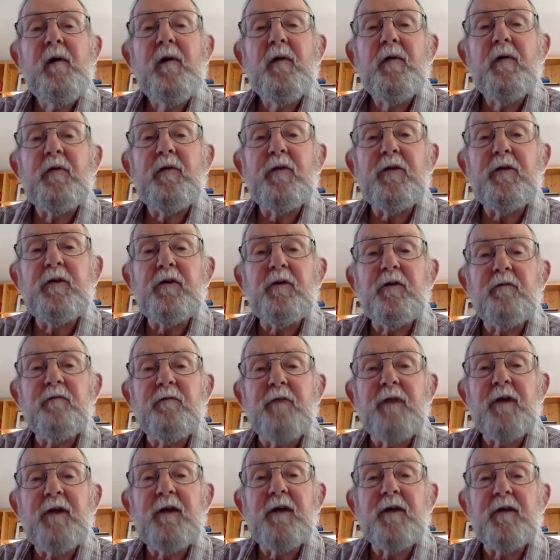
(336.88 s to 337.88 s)
the
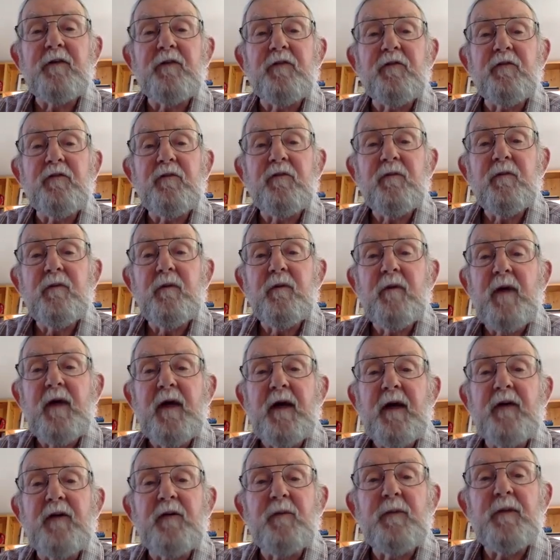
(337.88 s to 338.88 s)
conveyance
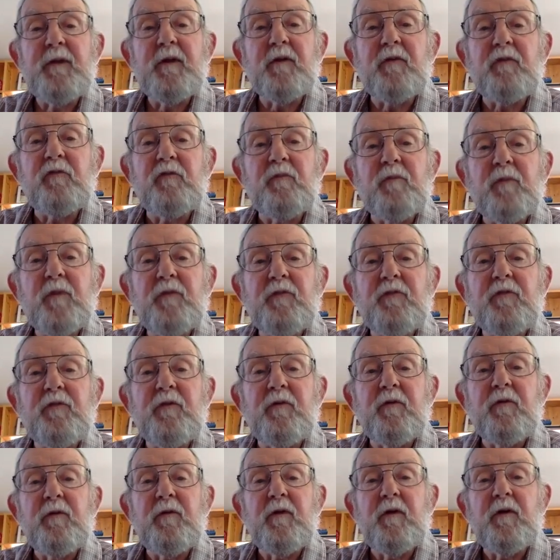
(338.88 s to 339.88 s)
had to be
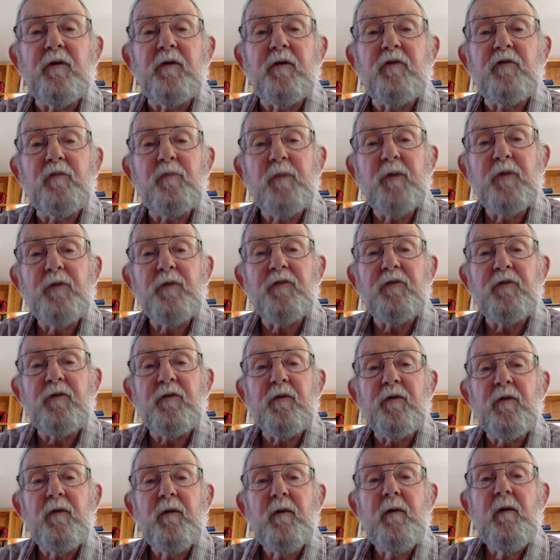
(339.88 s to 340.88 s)
explicit.
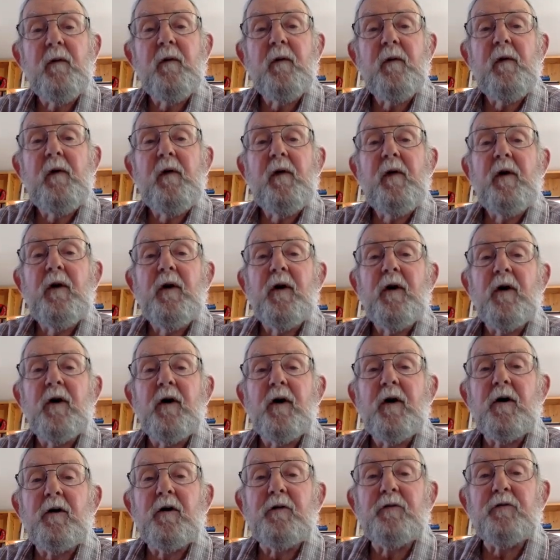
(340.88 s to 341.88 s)

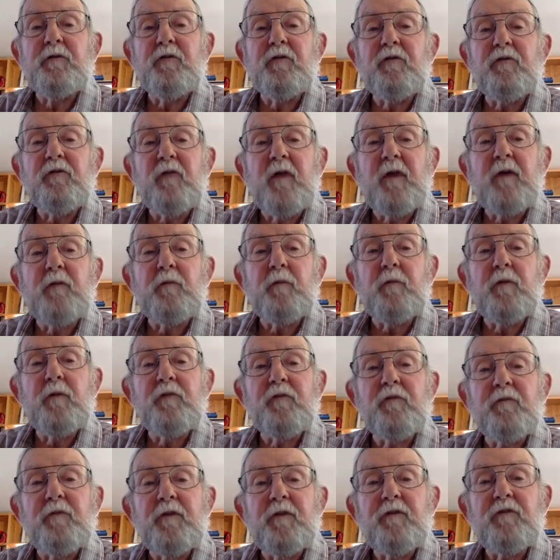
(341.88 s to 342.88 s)
Just like
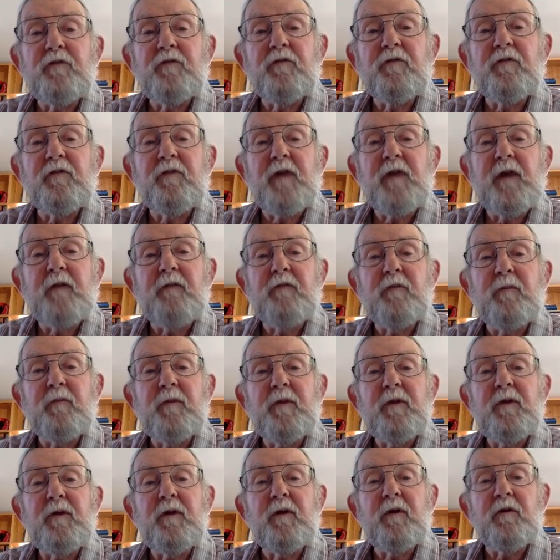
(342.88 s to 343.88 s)
reservations have to
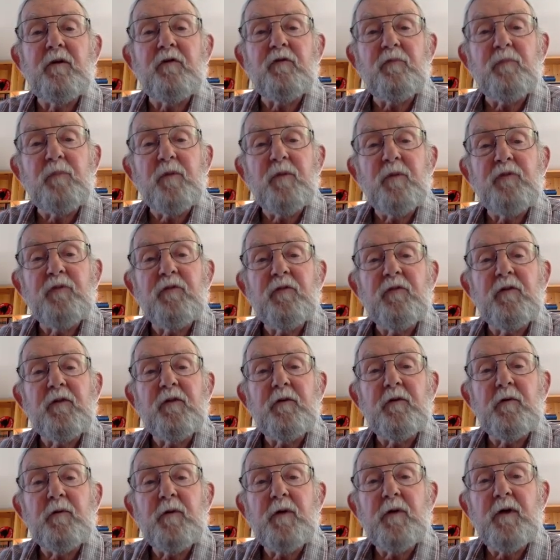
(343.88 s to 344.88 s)
be explicitly
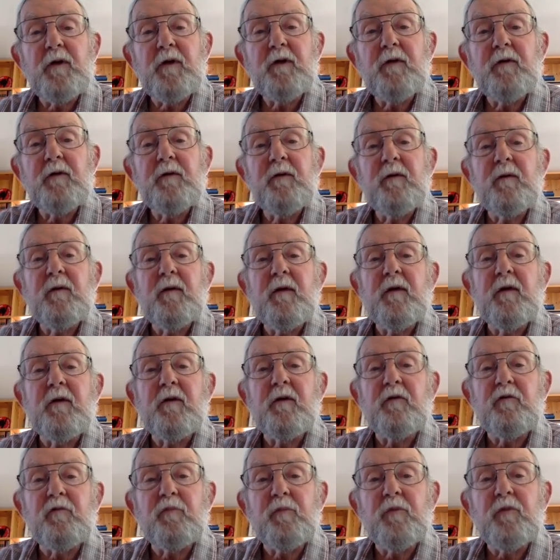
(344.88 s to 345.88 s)
created and
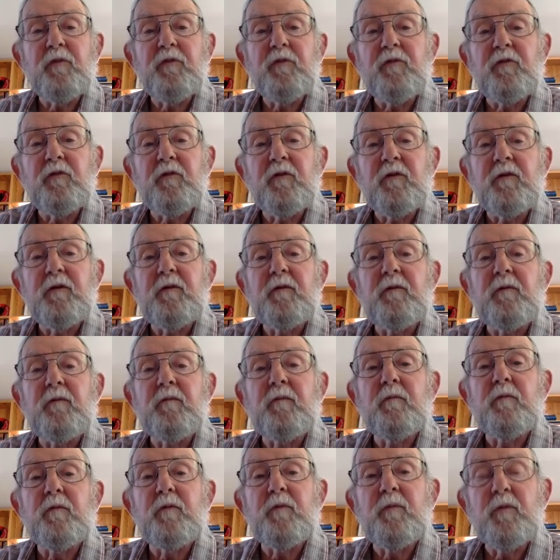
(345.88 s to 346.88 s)
explicitly
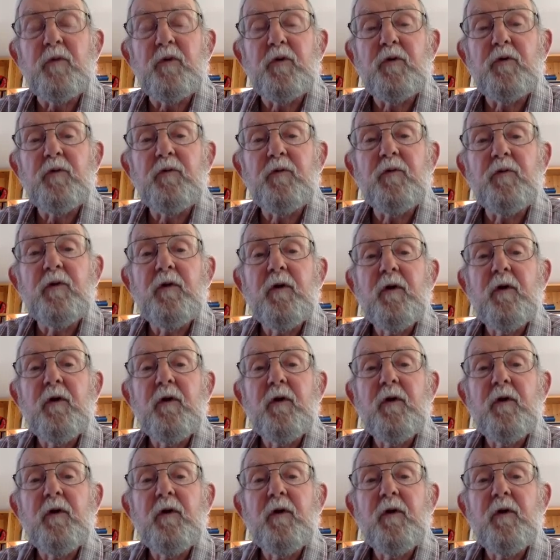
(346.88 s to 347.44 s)
removed,